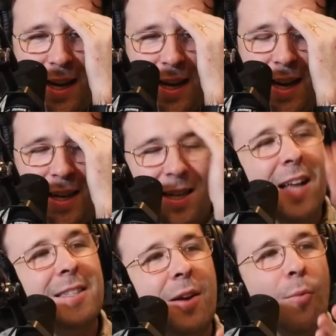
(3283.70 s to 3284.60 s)
It
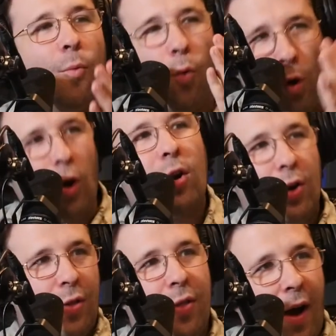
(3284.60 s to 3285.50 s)
doesn't
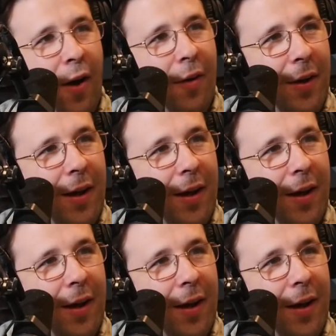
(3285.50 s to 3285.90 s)
work, though.